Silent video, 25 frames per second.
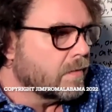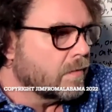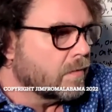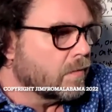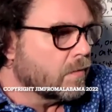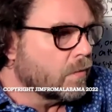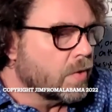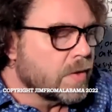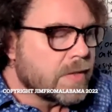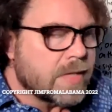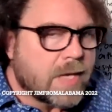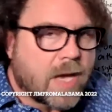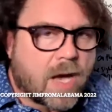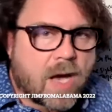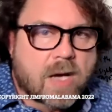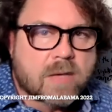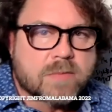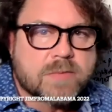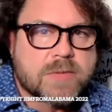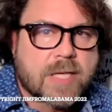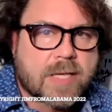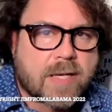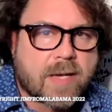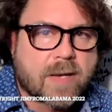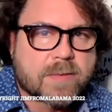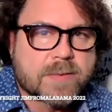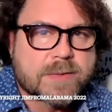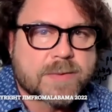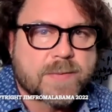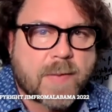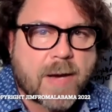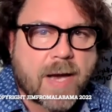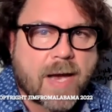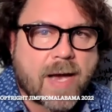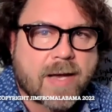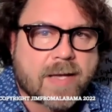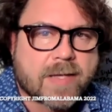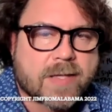object comes
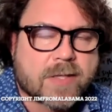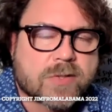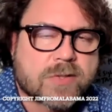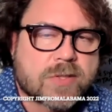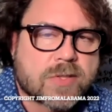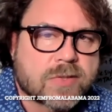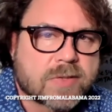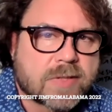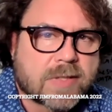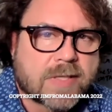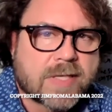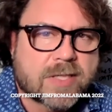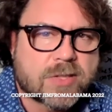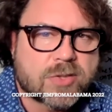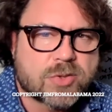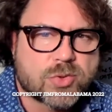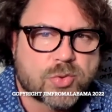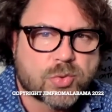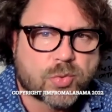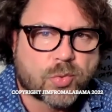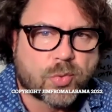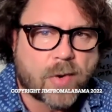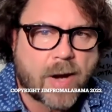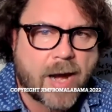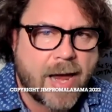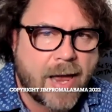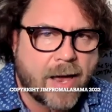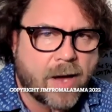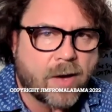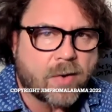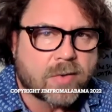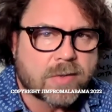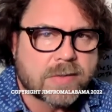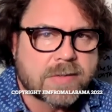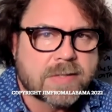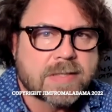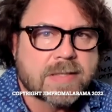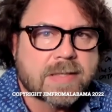by, there's usually a
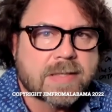drought,